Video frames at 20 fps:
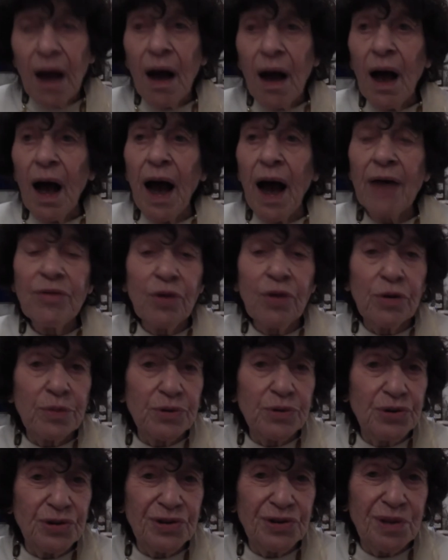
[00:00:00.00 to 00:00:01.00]
I thought it
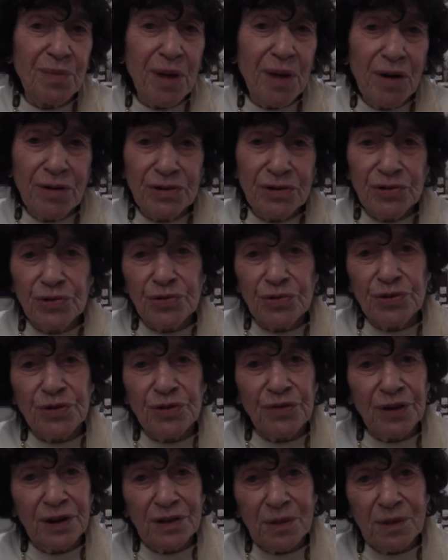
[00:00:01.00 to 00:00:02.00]
was just the marriage
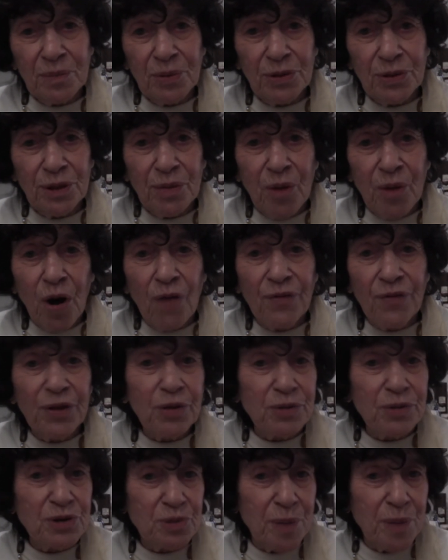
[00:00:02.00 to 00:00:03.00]
certificate that put them off and
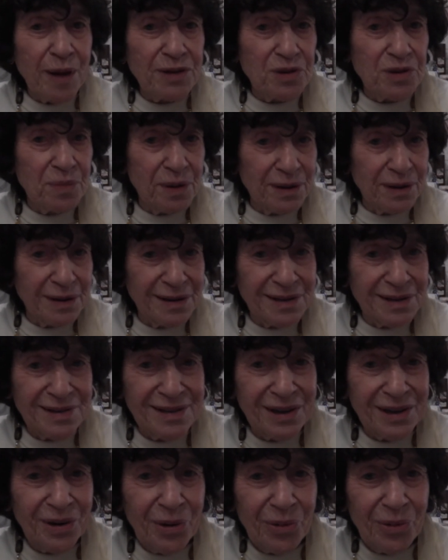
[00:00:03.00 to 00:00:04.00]
the responsibilities
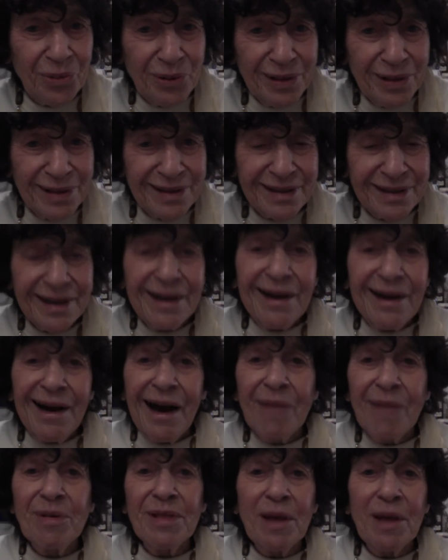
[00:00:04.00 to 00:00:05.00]
that go with it.
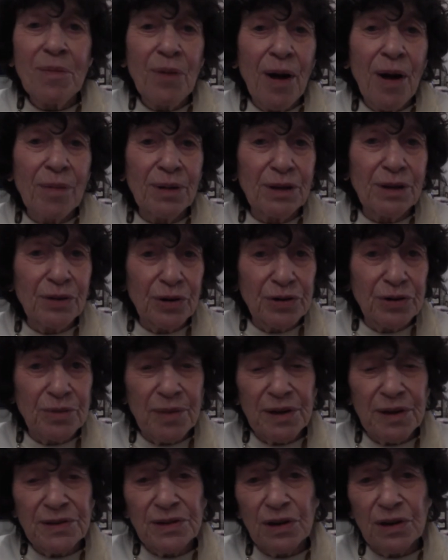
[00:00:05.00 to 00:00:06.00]
I mean, they probably looked at
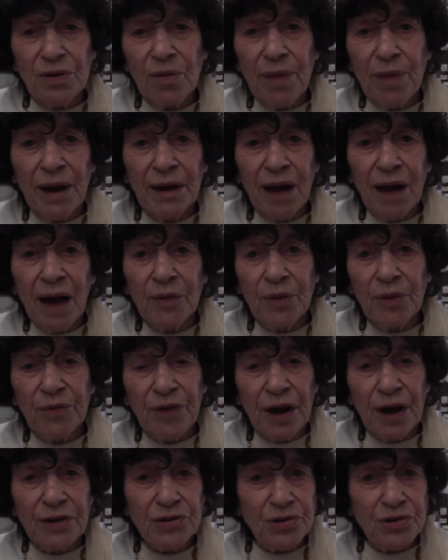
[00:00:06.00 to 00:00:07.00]
me and said, "Oh my God, we've
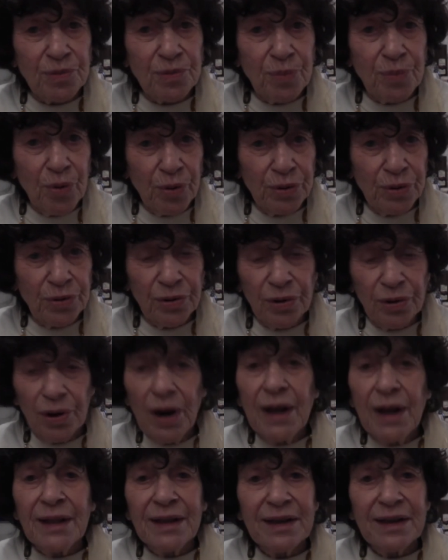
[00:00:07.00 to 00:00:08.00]
got to support her.
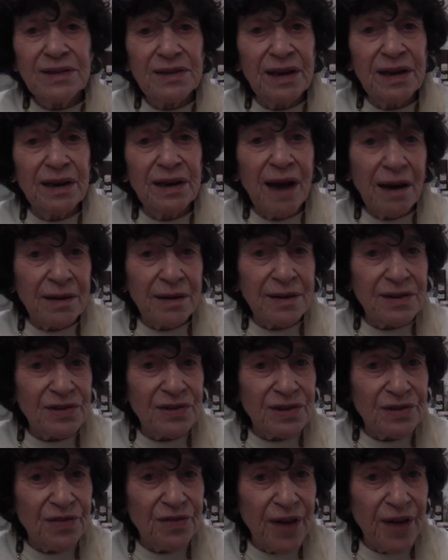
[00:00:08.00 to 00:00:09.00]
Let's get out of this
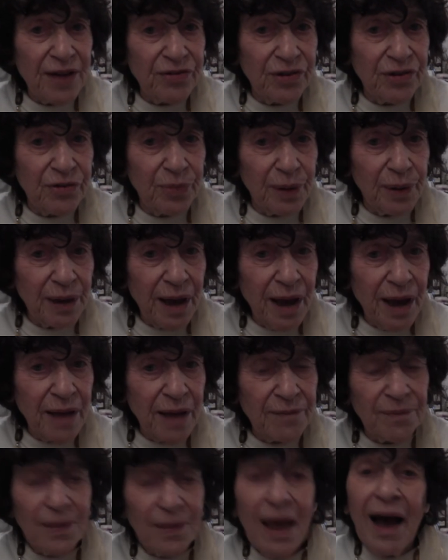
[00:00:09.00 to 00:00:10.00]
as fast as we can."
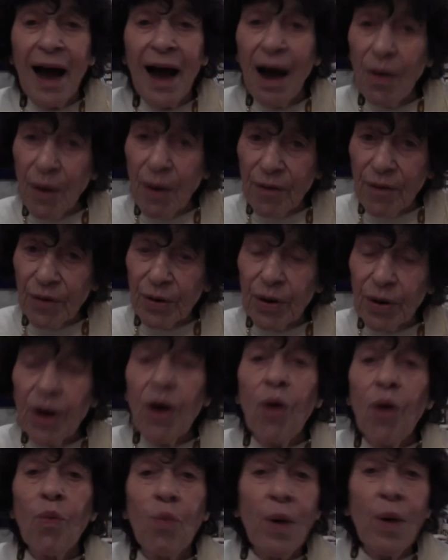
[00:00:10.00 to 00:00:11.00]
However,
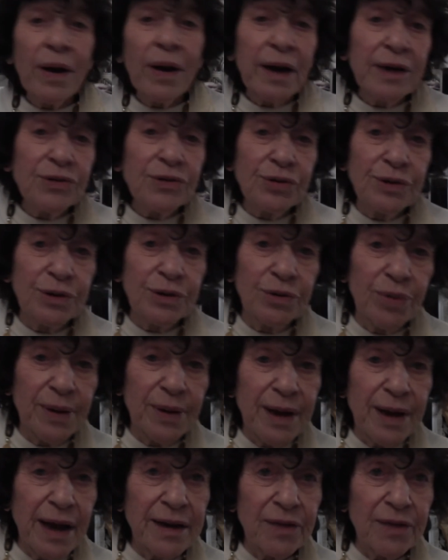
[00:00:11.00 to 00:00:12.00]
when I took a
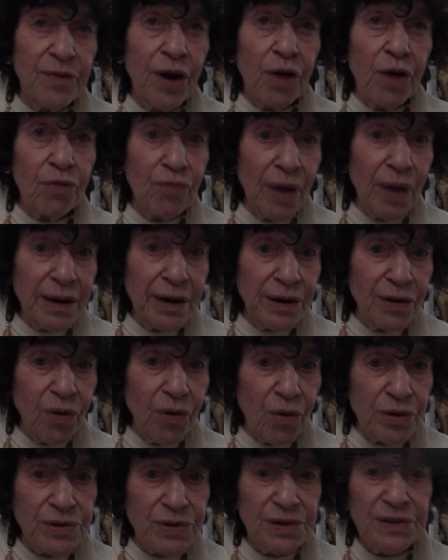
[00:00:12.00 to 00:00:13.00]
creative writing course at